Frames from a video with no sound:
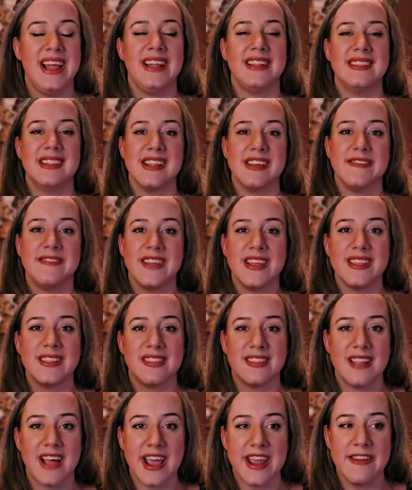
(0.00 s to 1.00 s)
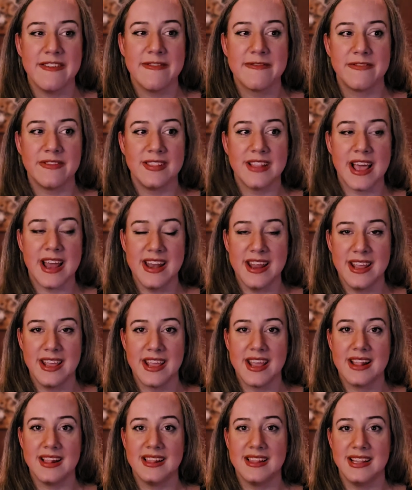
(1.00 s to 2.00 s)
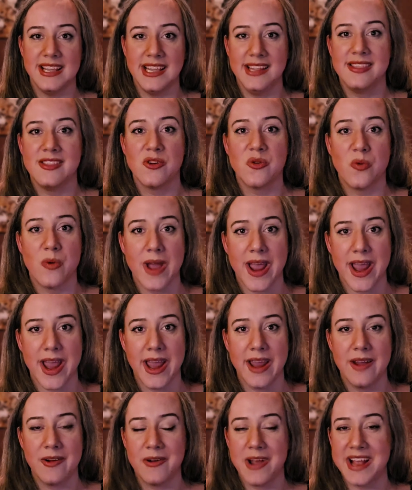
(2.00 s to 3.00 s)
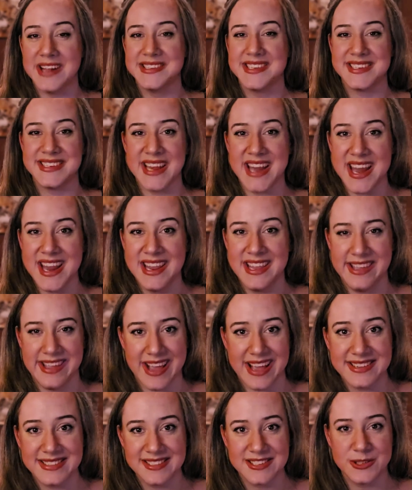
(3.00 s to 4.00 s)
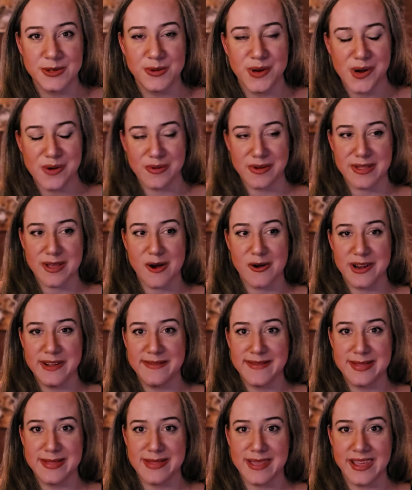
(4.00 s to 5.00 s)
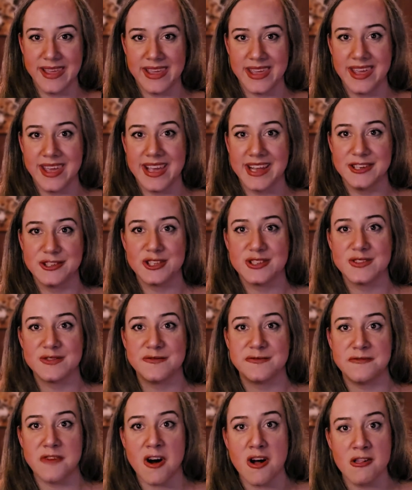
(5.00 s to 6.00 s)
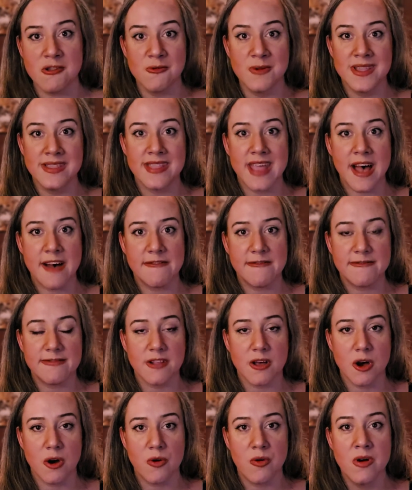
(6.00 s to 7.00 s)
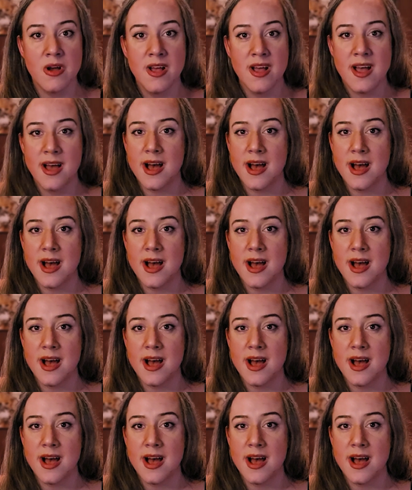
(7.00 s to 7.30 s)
and living life, letting it lead the way, and saying yes to it without even thinking, and just following that flow,